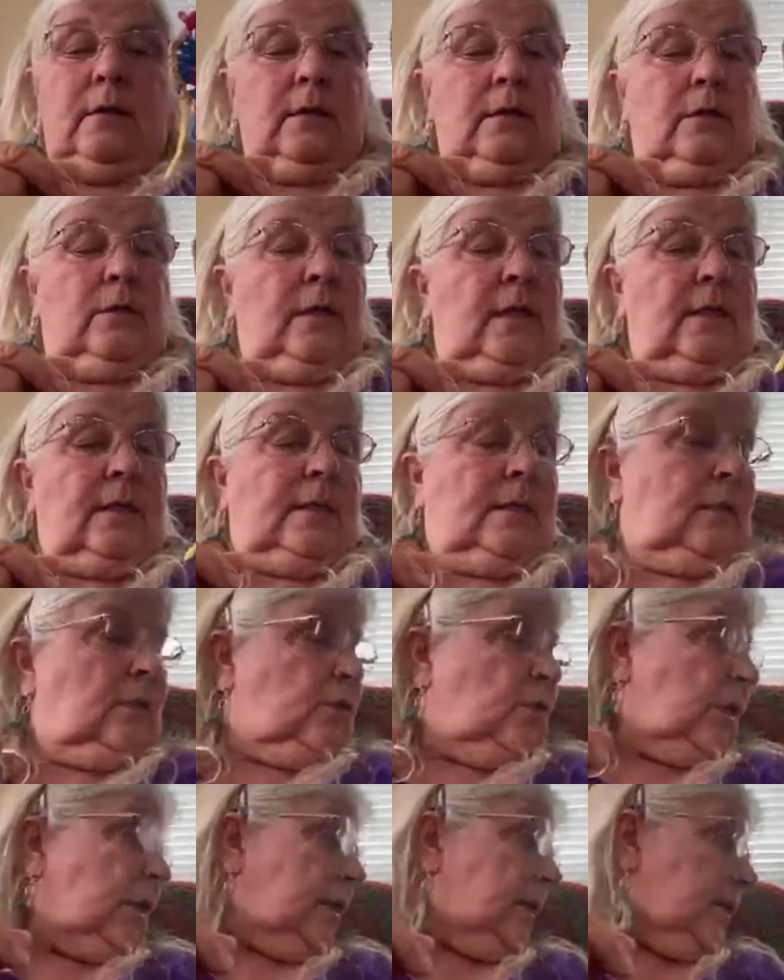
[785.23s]
So that's
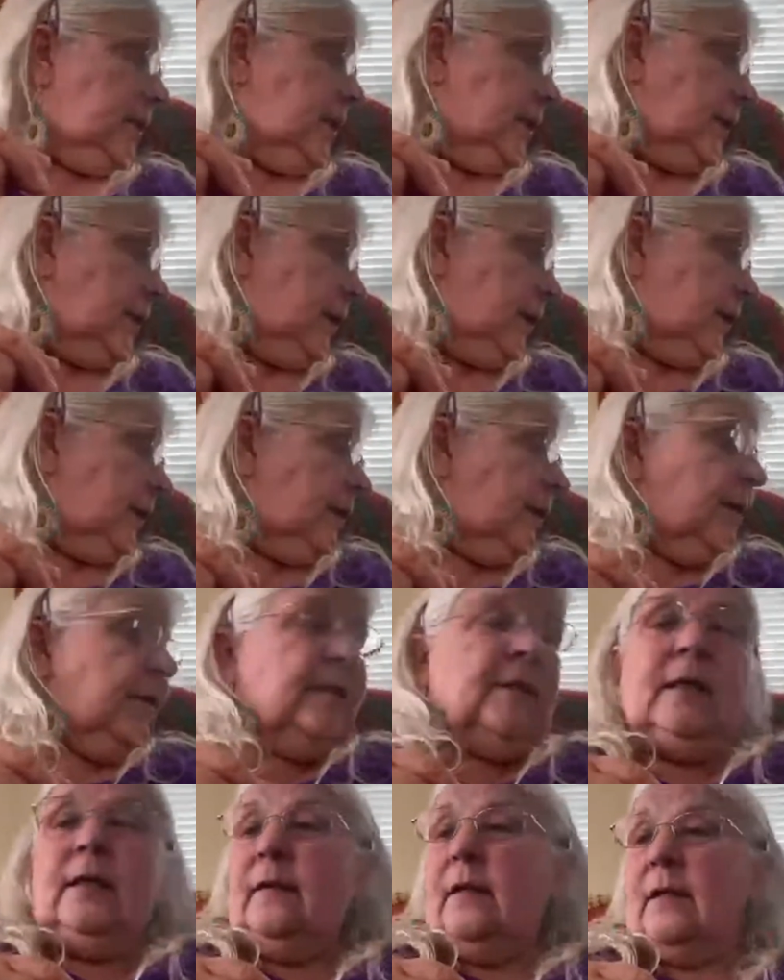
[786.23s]
interesting. And I
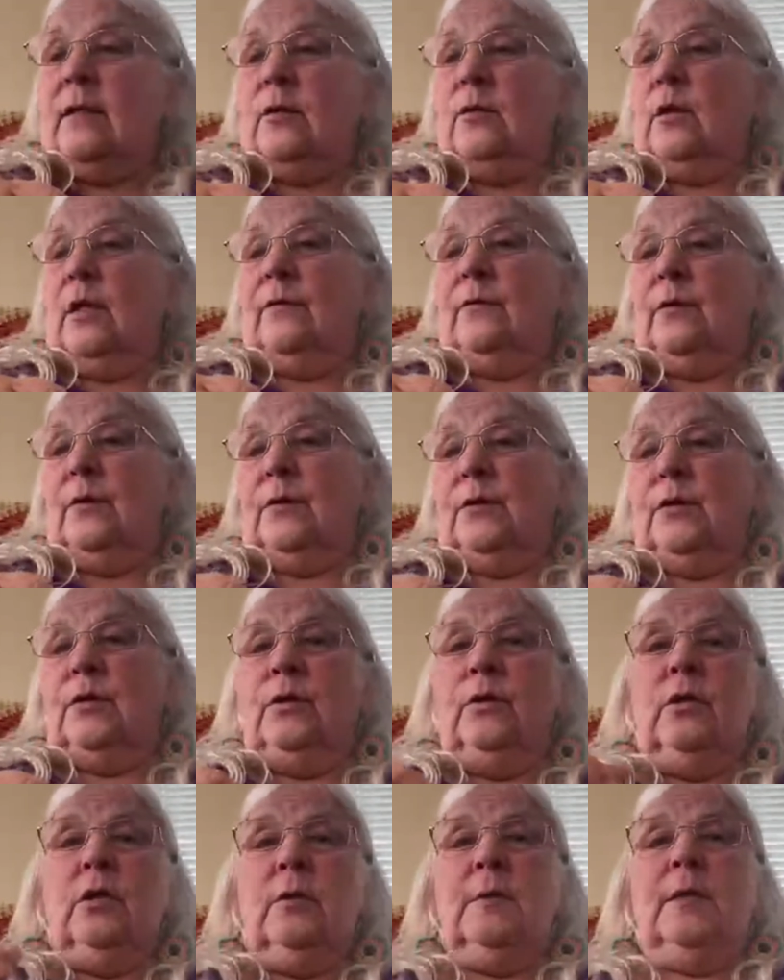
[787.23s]
think that's all I've got to
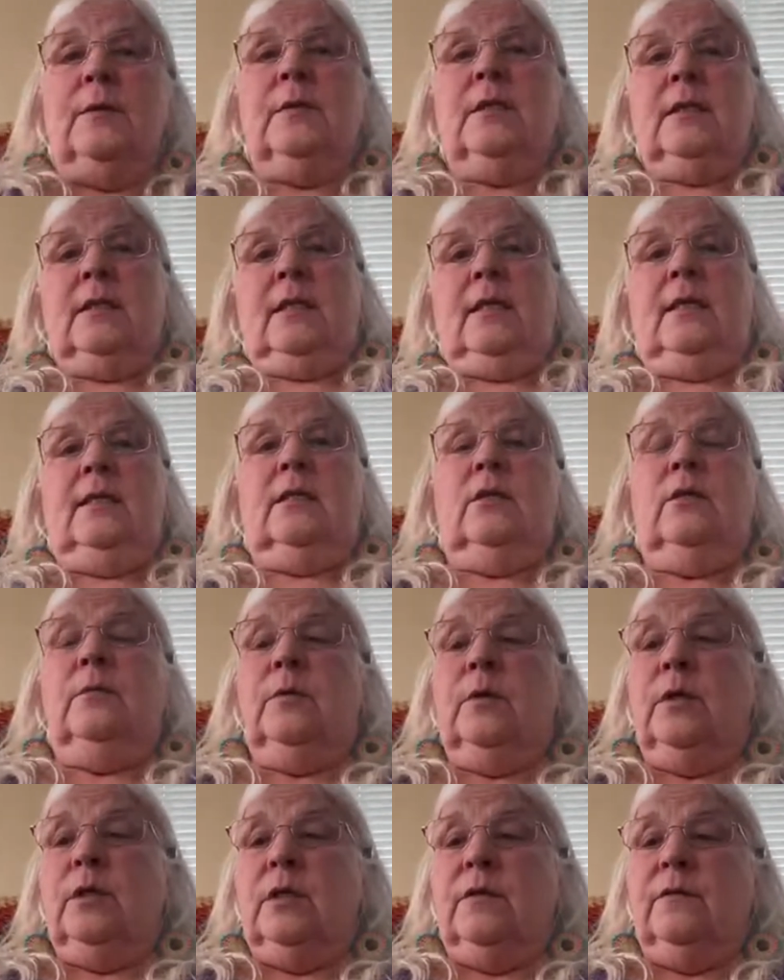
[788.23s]
talk about today. So I'm
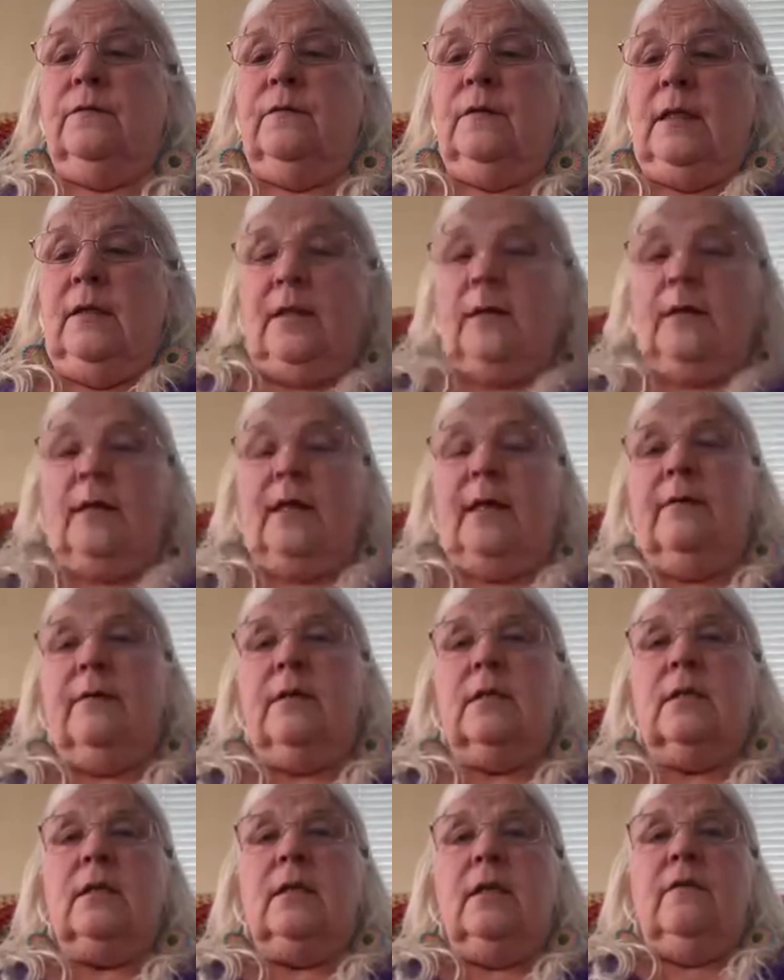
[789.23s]
going to leave it there.
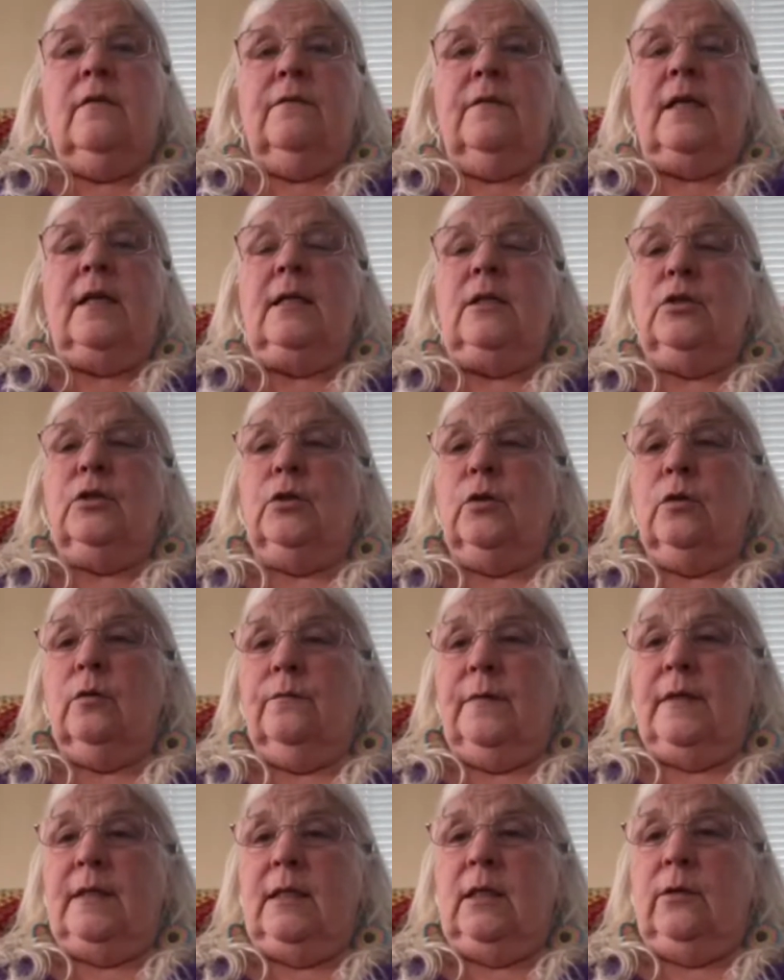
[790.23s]
It's a fairly
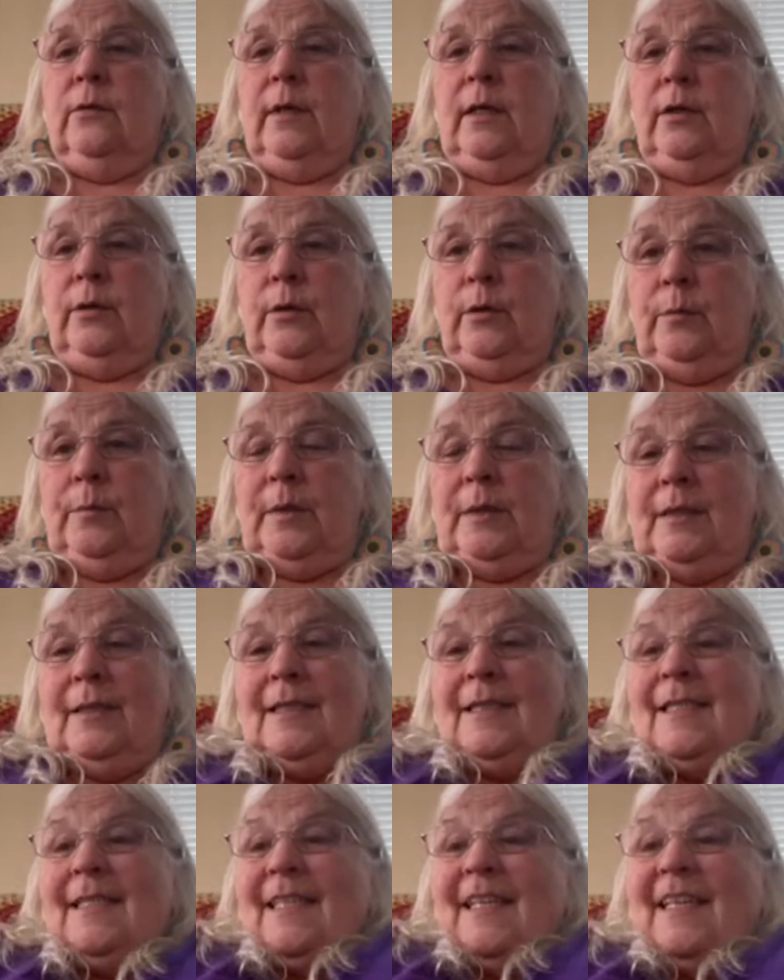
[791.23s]
short video, I hope.
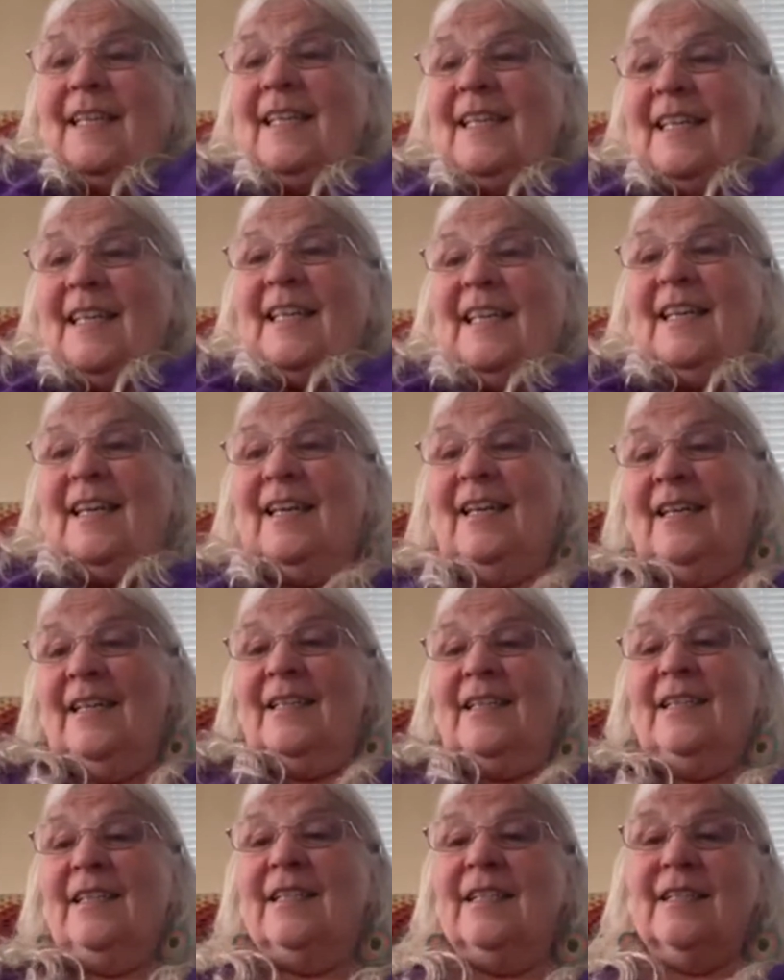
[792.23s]
And uh,
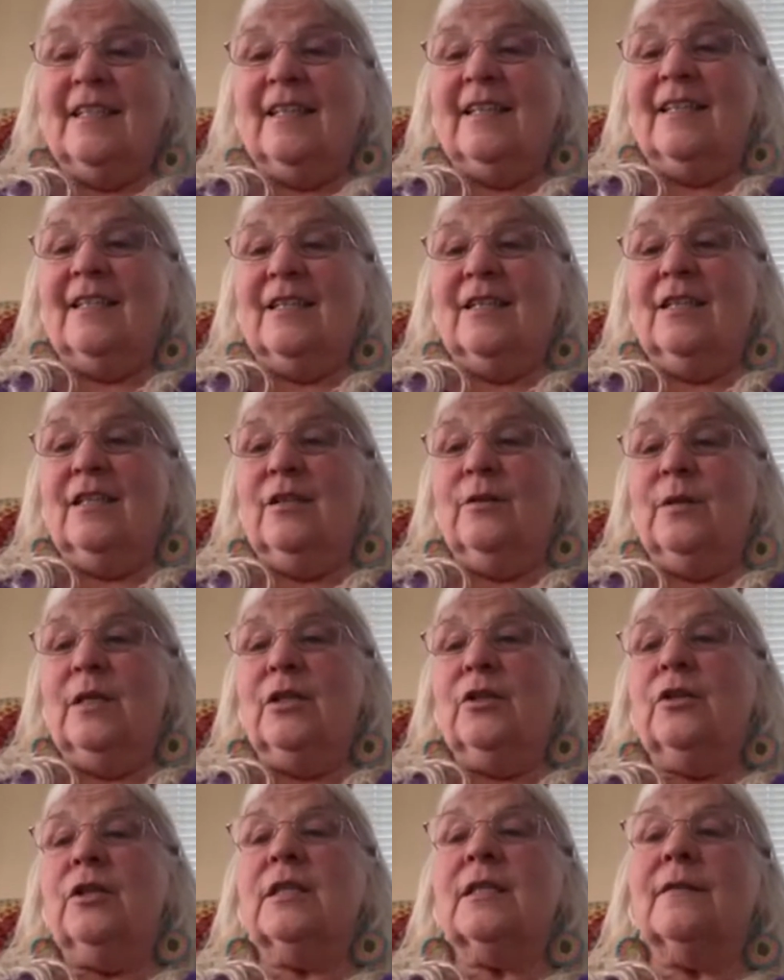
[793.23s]
and uh, do
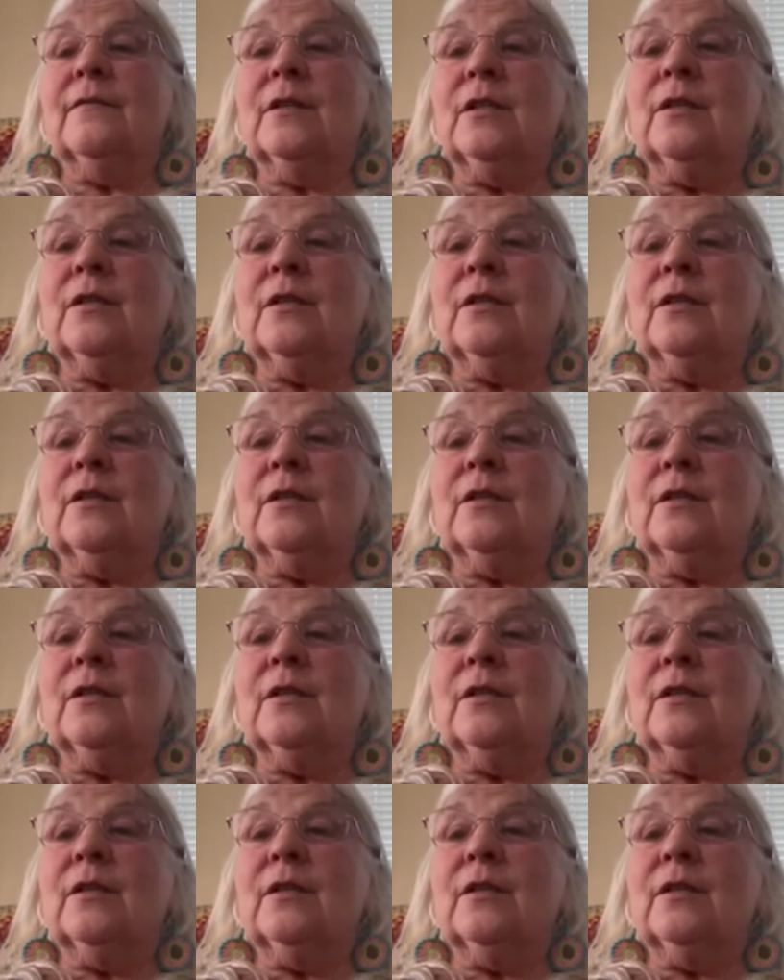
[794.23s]
enjoy yourself.